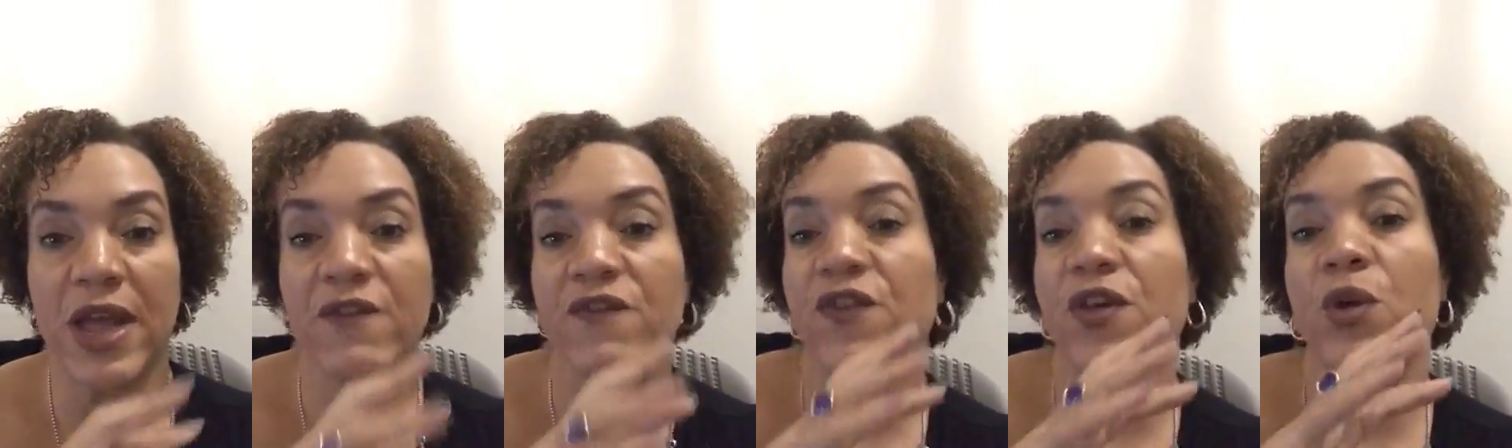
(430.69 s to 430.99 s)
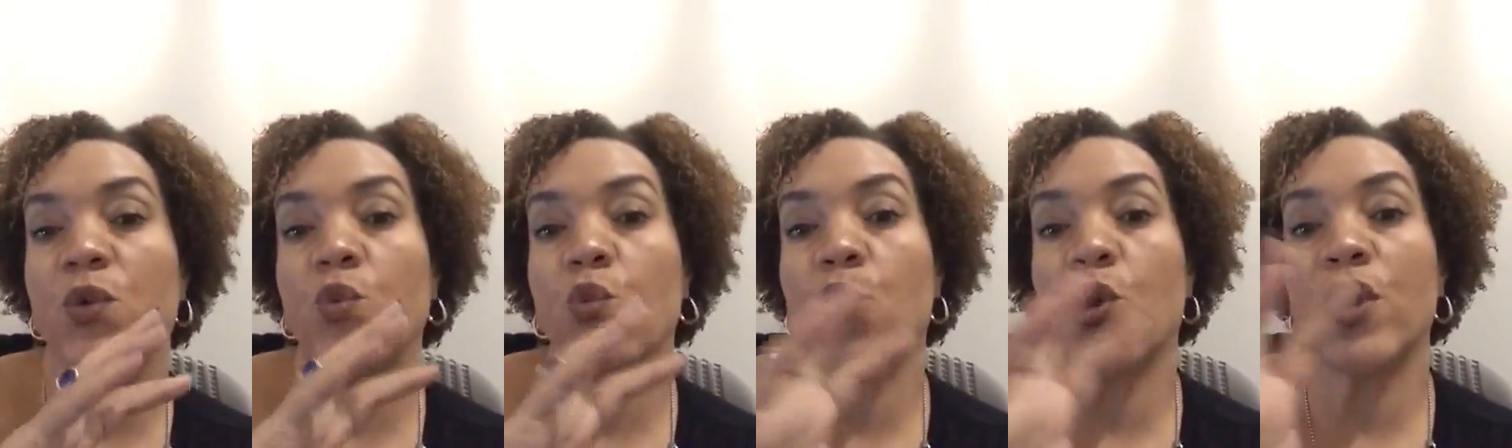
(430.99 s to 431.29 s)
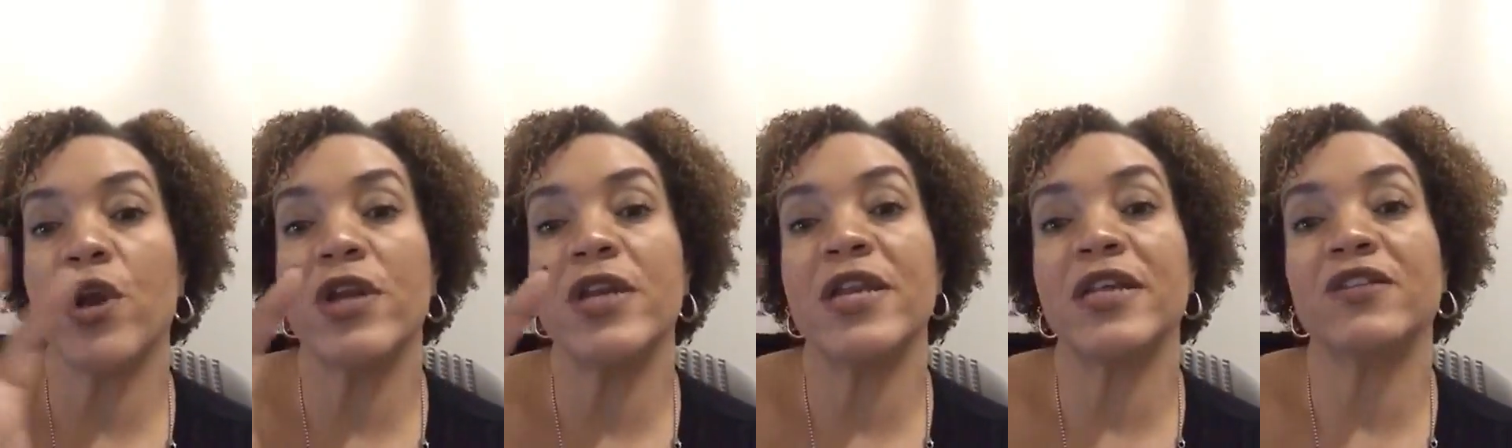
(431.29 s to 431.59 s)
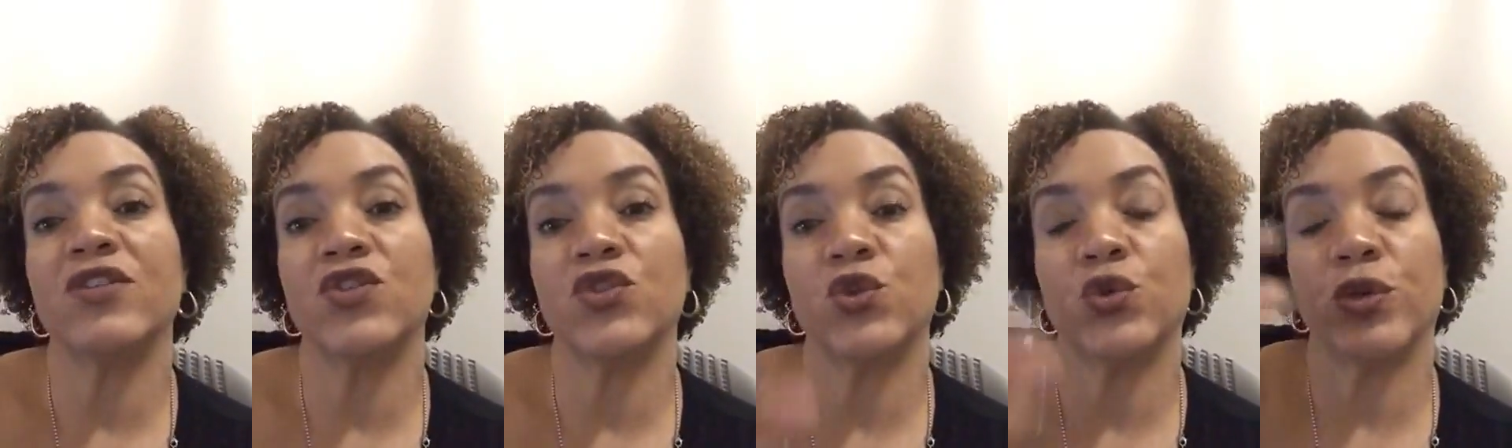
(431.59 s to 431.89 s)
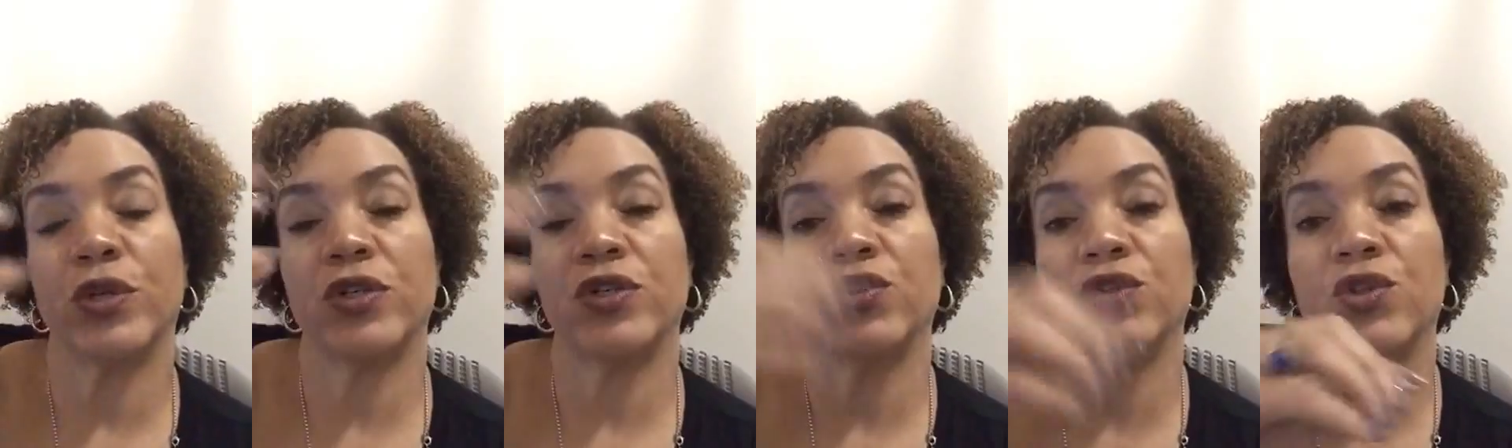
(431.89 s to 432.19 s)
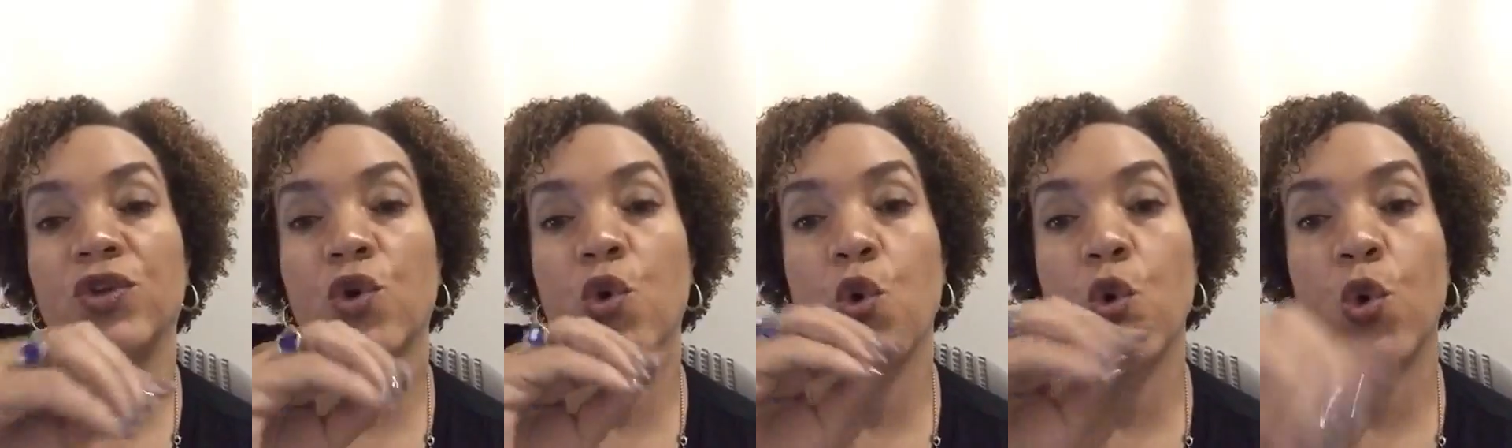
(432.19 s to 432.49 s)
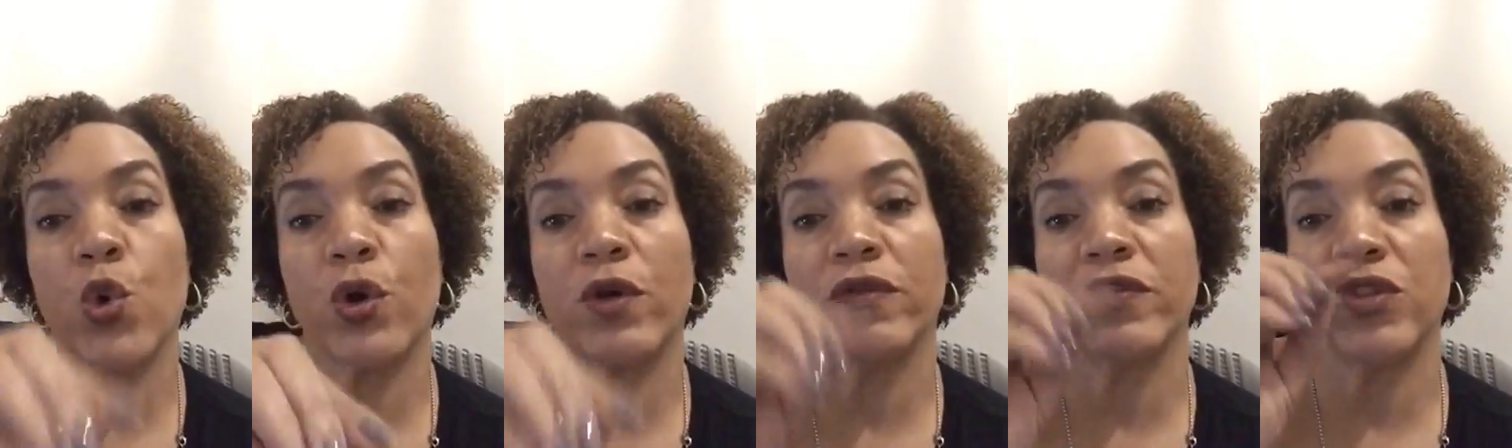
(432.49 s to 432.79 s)
I felt weren't necessary to the
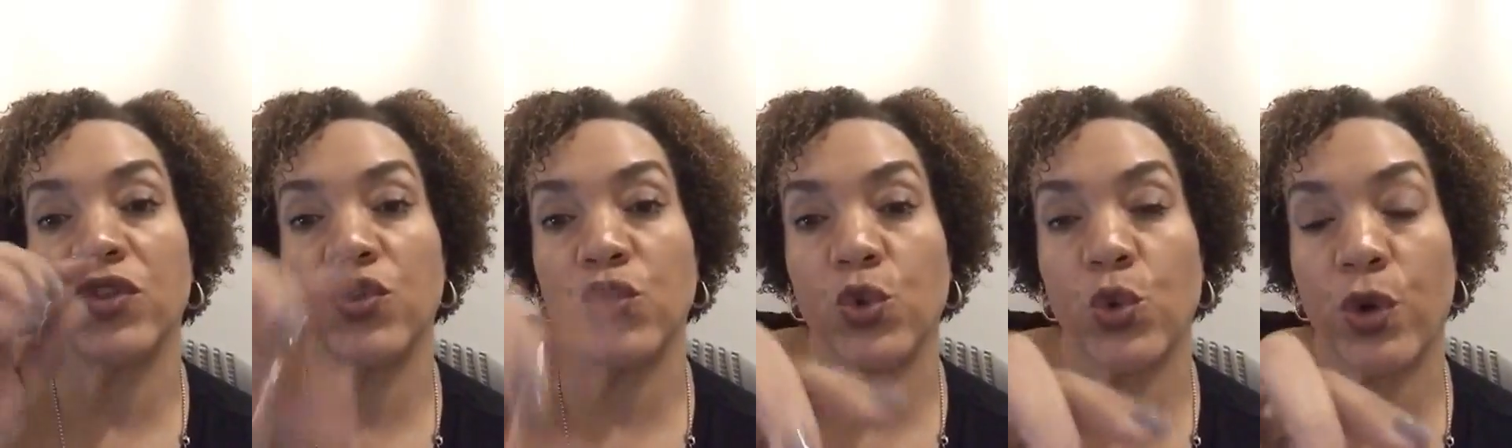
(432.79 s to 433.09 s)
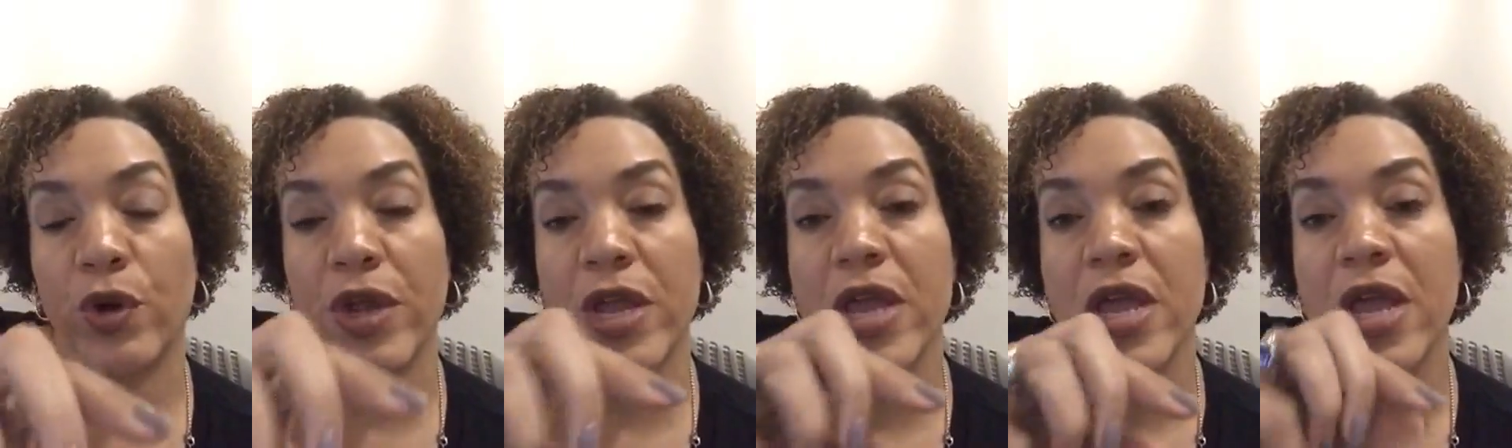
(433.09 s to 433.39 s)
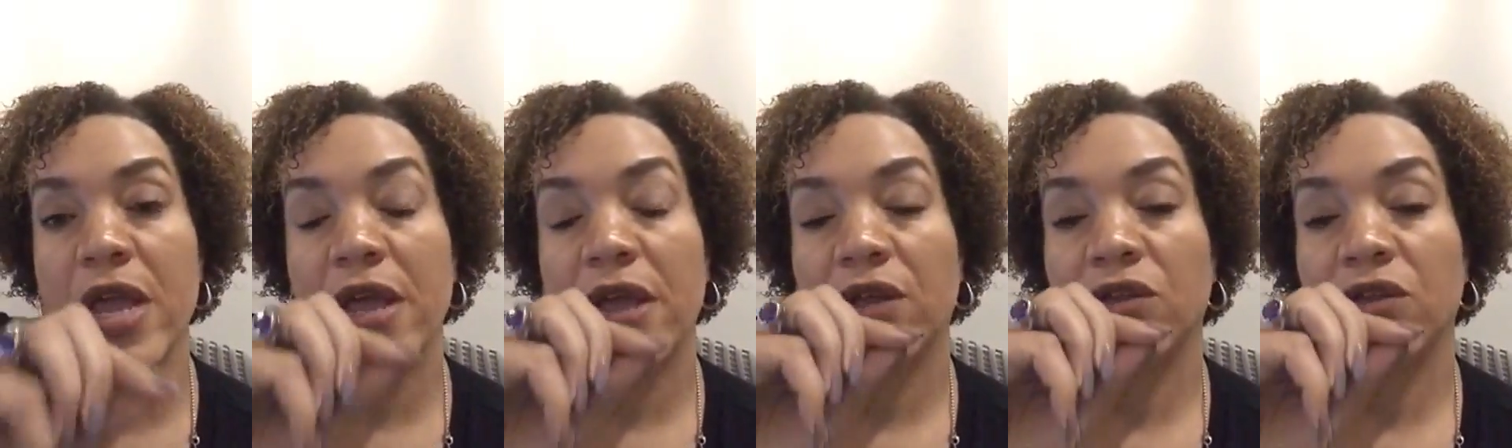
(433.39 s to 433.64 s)
core of the story,